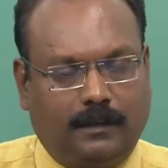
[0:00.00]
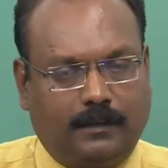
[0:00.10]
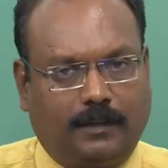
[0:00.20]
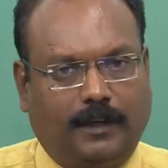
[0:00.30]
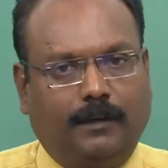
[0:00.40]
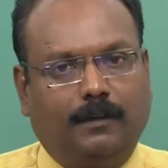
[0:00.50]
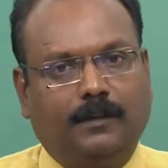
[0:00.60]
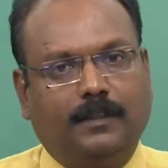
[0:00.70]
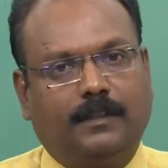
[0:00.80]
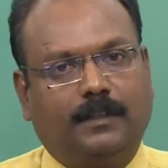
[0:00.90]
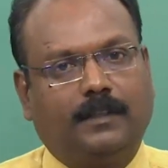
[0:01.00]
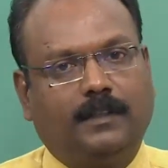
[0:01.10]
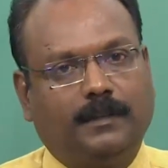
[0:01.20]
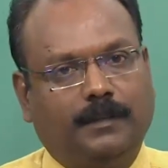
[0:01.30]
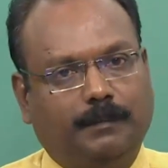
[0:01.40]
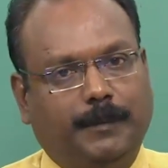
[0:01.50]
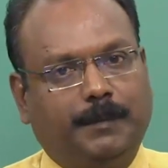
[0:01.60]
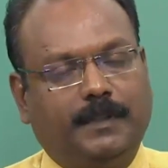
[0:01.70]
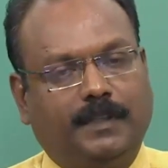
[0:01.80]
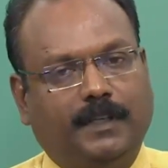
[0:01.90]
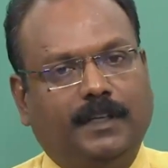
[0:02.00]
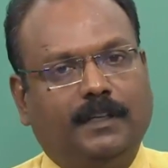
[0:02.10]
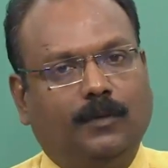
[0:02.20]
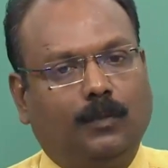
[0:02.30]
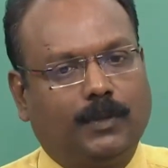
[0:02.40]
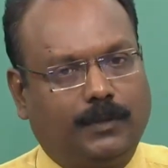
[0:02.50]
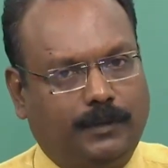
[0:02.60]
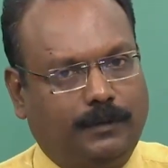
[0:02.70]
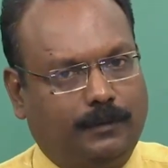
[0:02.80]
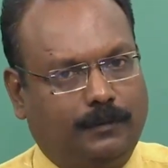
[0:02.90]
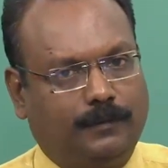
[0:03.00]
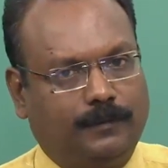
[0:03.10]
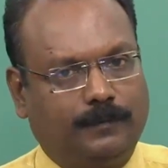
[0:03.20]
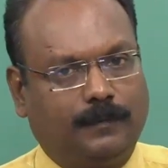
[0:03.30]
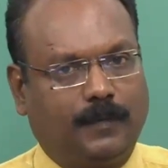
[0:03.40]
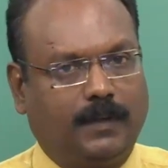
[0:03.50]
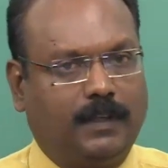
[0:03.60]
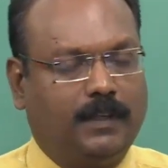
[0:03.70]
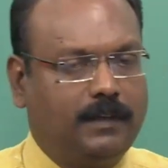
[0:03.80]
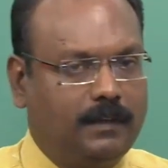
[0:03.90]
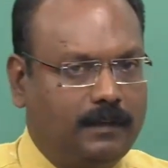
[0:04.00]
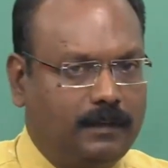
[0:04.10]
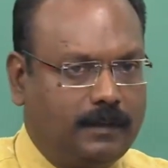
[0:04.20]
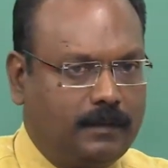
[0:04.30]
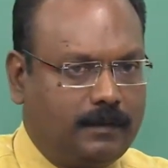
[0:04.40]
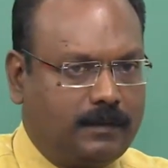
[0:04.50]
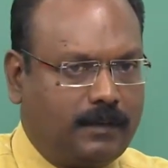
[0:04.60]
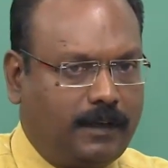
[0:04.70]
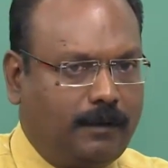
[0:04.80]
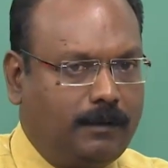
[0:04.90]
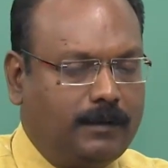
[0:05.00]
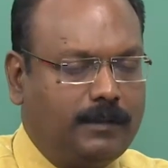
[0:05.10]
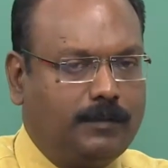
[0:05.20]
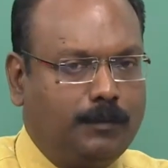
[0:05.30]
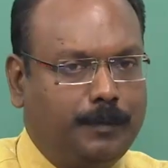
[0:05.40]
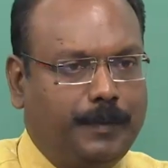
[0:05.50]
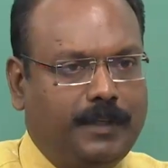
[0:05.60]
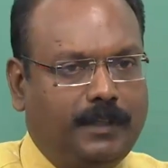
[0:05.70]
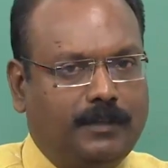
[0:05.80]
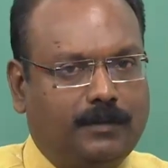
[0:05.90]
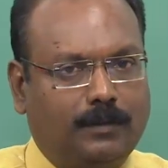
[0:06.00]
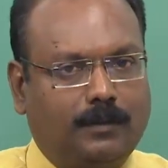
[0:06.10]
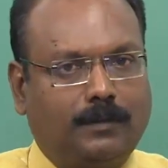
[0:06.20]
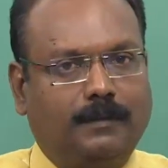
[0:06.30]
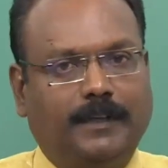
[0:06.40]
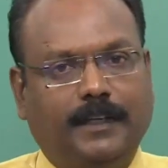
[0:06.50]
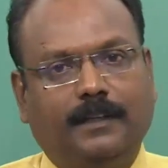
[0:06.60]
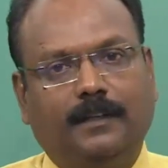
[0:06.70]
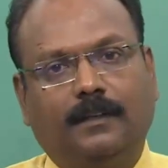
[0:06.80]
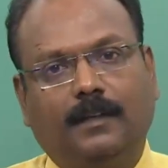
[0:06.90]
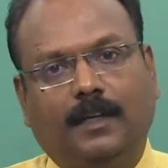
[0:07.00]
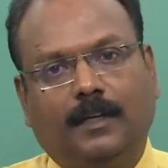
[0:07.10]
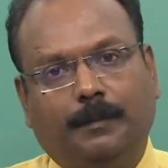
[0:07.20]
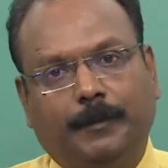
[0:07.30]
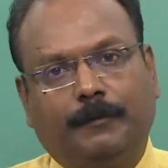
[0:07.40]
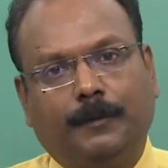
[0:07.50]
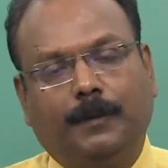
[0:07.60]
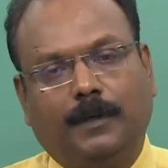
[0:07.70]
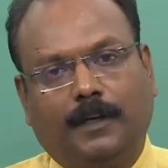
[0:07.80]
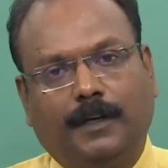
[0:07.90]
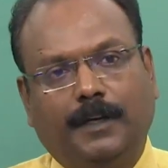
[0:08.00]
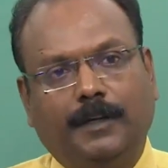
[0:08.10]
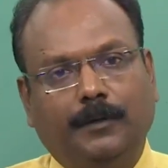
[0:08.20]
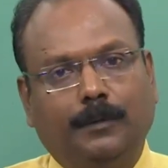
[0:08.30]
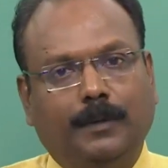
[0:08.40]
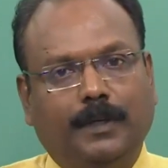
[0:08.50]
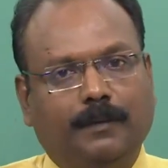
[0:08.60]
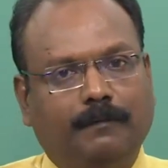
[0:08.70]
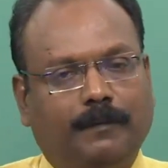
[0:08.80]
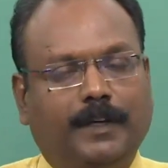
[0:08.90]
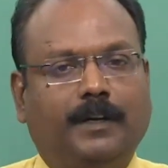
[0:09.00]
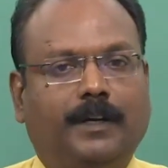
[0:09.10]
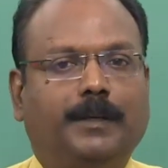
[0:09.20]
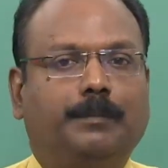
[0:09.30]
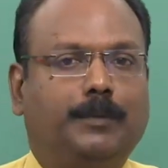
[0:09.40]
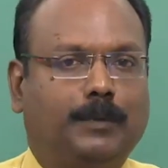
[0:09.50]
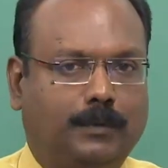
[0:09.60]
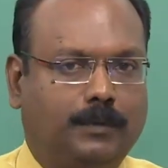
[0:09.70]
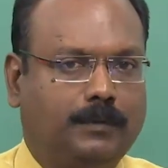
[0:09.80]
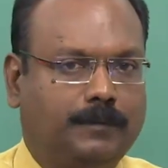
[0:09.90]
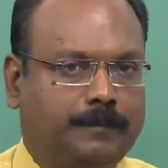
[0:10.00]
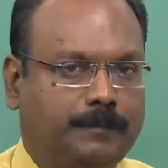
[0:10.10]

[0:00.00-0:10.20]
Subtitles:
the psychologist may be sitting and watching you, and then the psychologist's opinion is also taken before hiring you in very high posts.